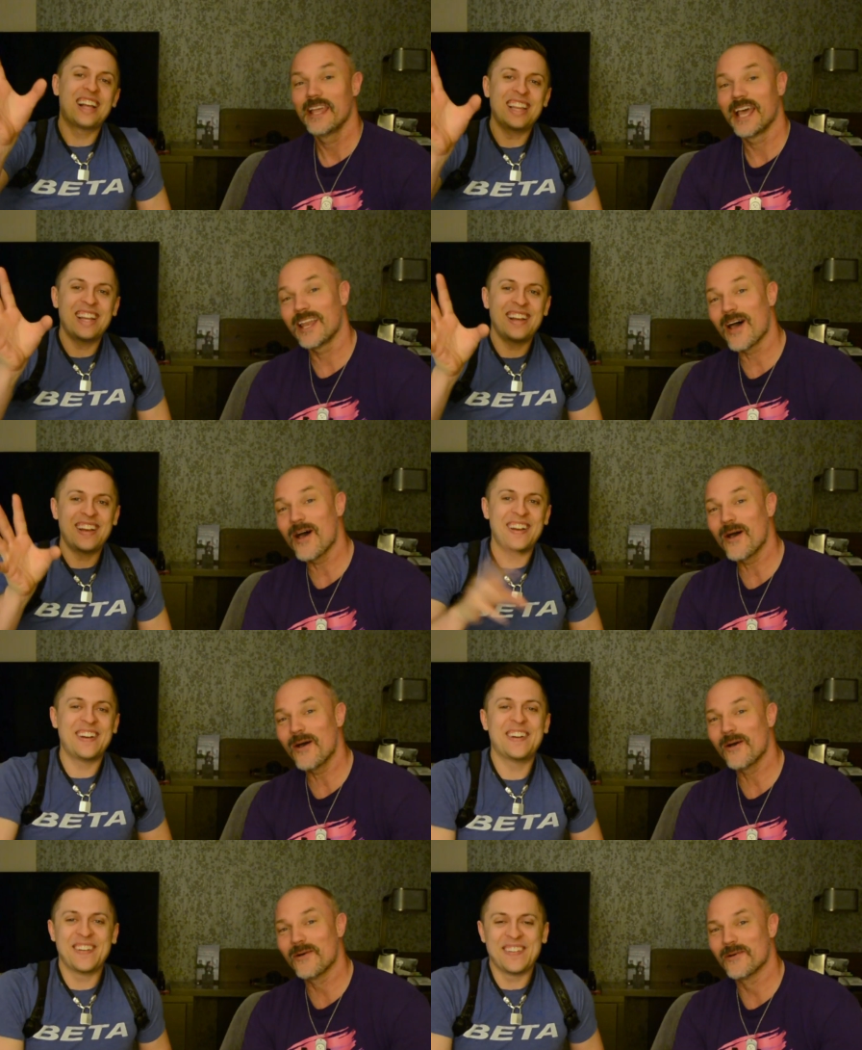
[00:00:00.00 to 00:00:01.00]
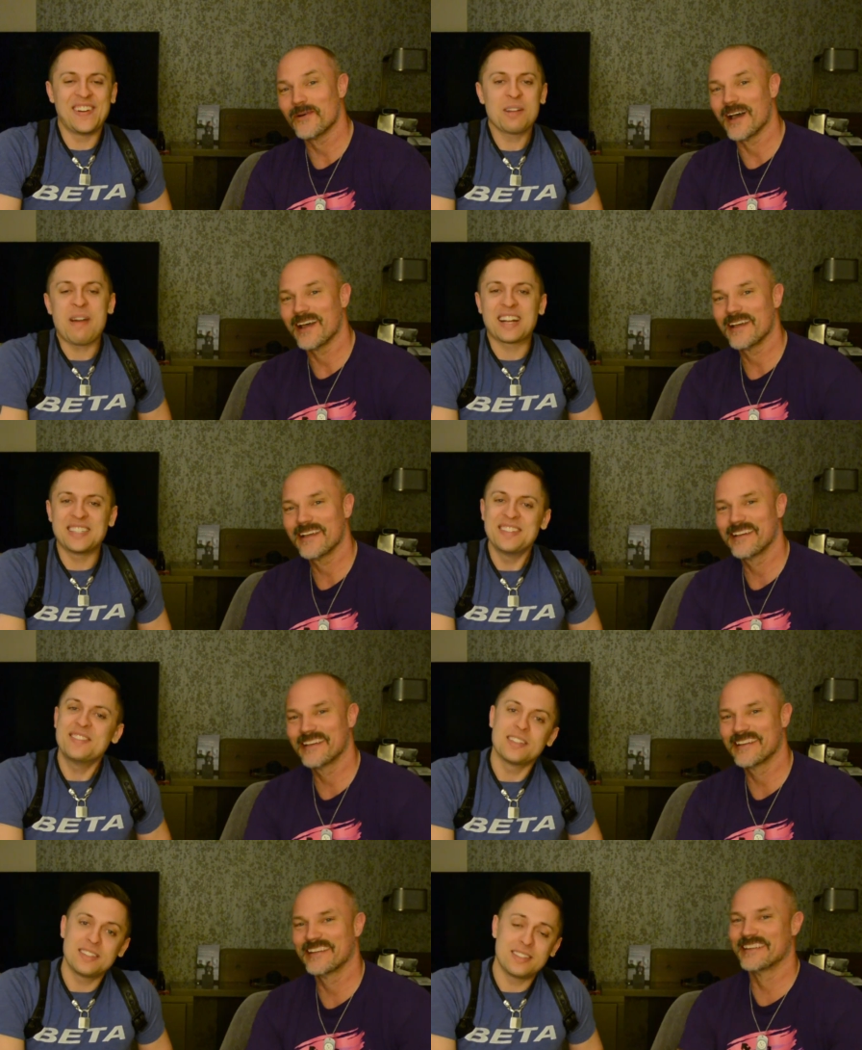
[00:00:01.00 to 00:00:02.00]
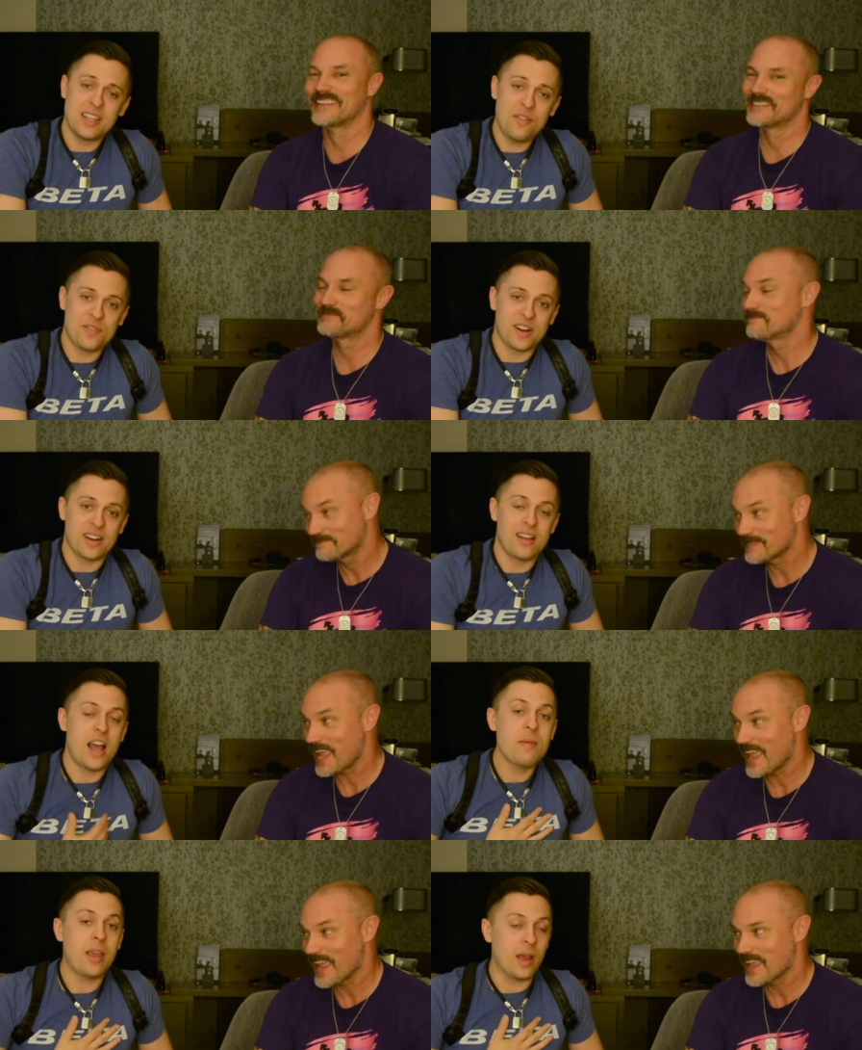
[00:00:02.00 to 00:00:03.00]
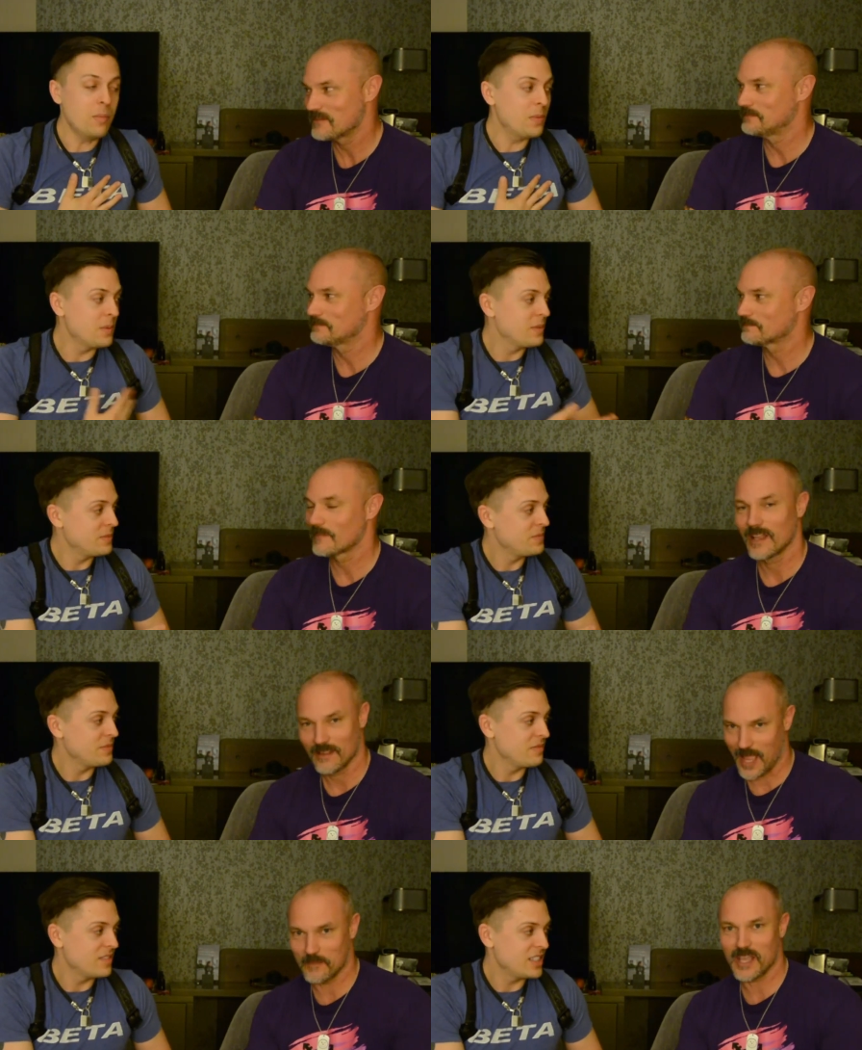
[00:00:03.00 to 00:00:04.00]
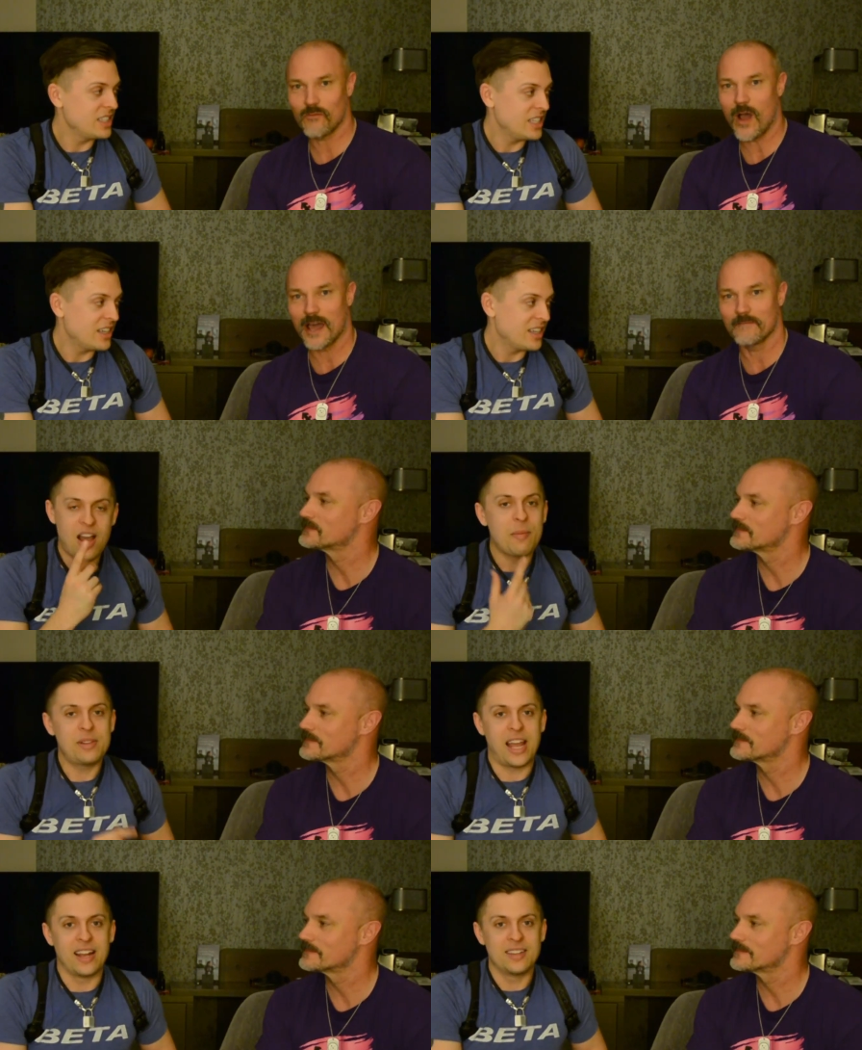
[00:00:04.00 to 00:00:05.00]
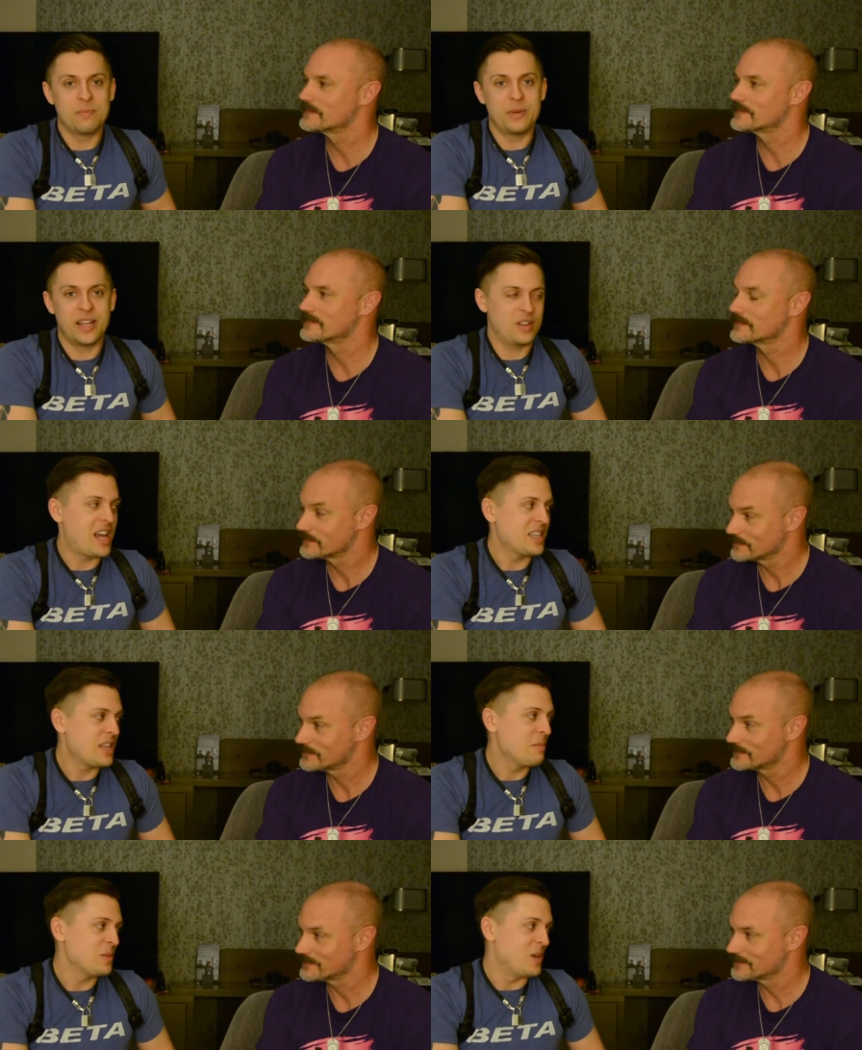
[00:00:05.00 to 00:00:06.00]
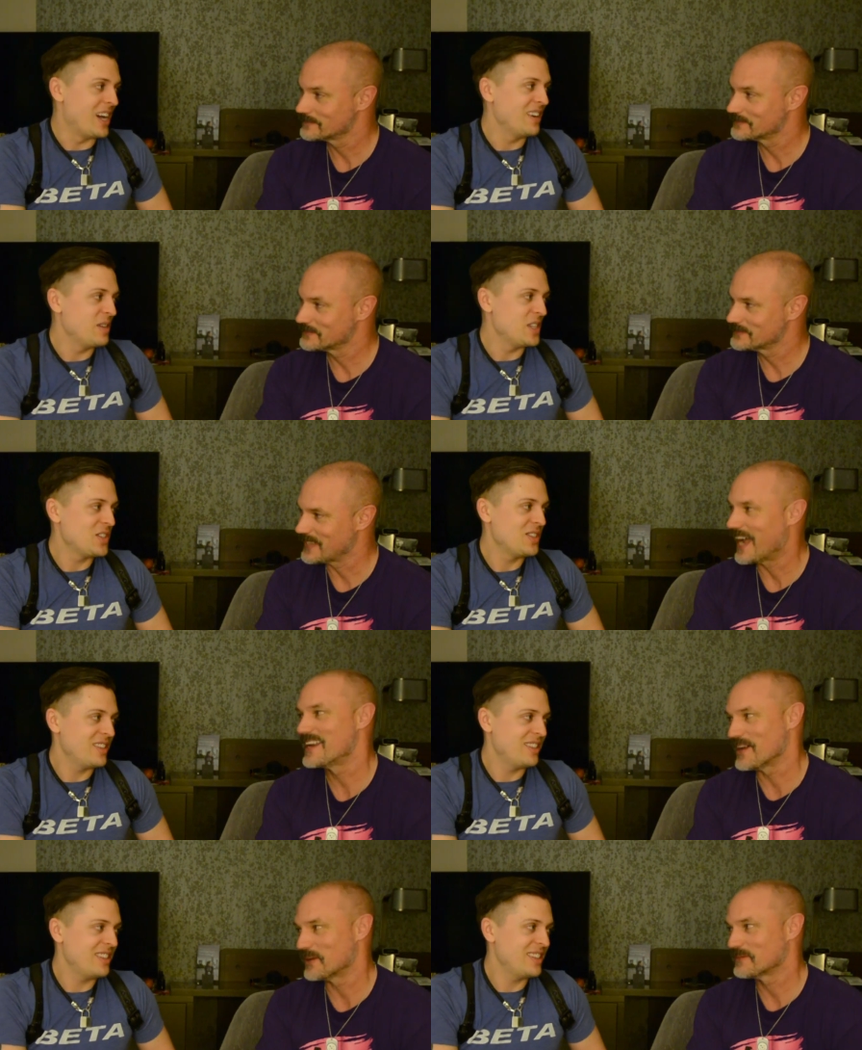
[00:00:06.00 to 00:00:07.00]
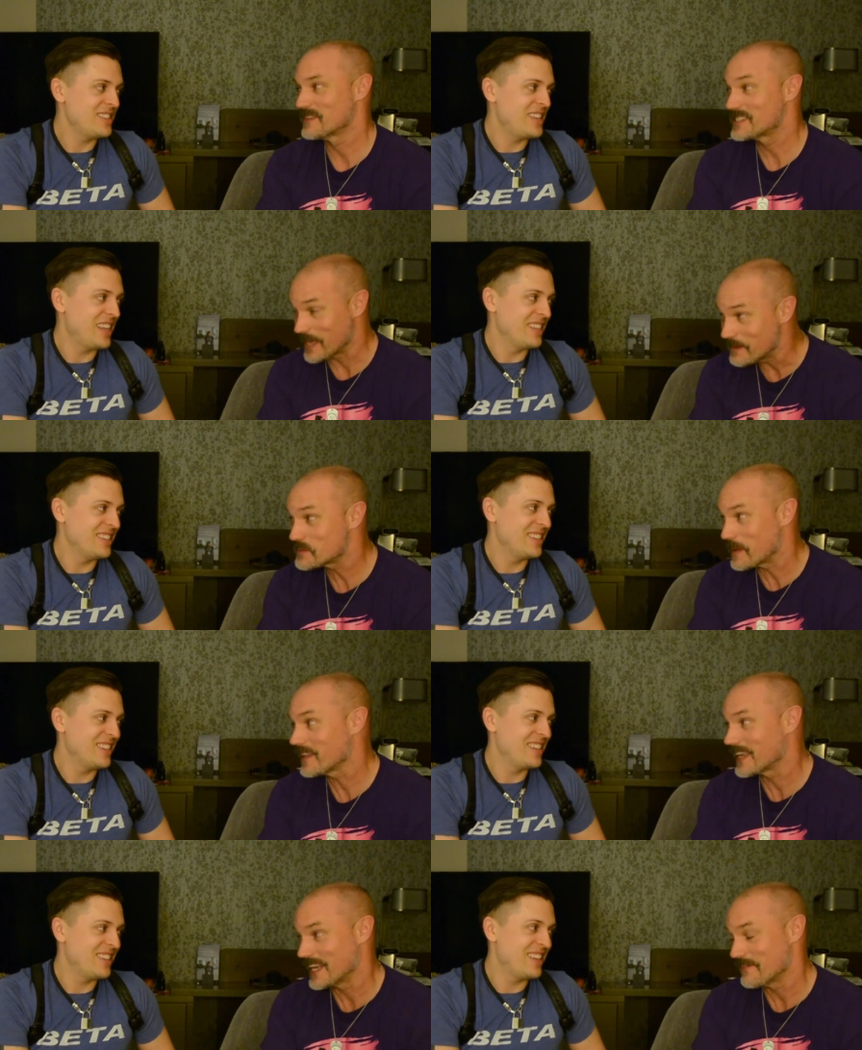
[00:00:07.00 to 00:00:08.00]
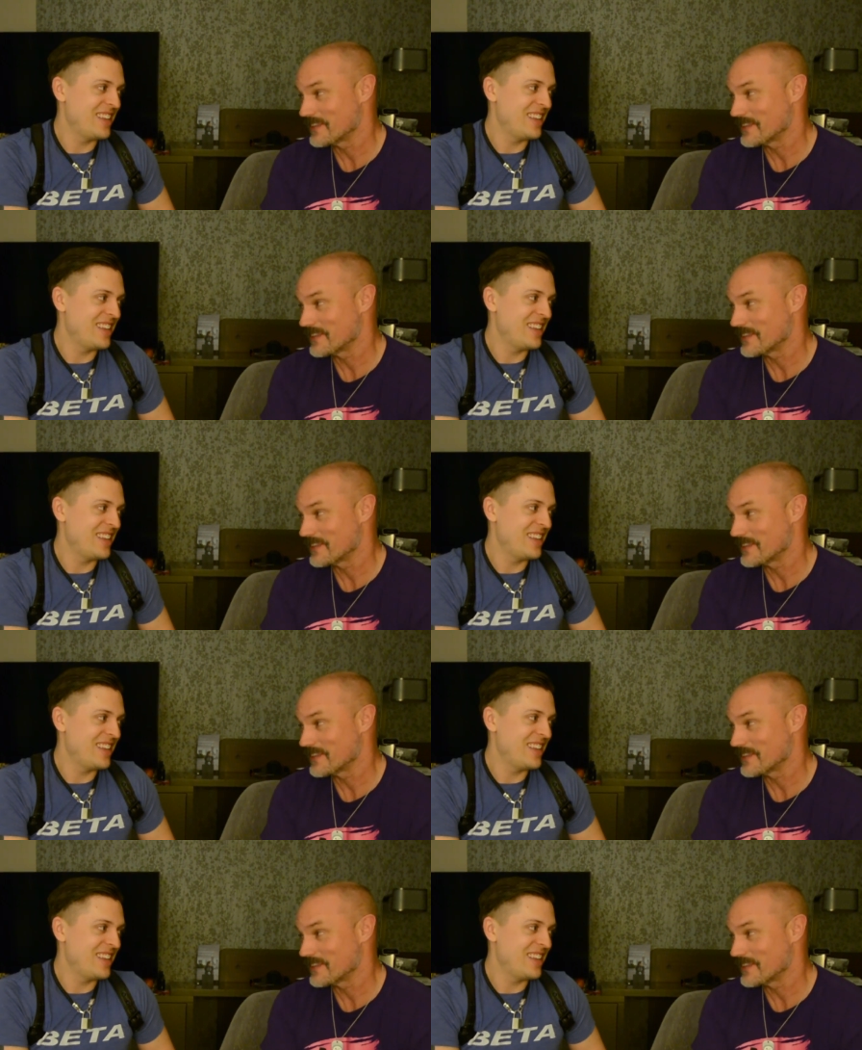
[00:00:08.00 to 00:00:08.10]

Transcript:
Speaker 1: Hello. Welcome back to What's a Safe Word? I'm Amp.
Speaker 2: I'm Dave Watt.
Speaker 1: Not planned, but your last name is Watt, which... I know. Same spelling and name.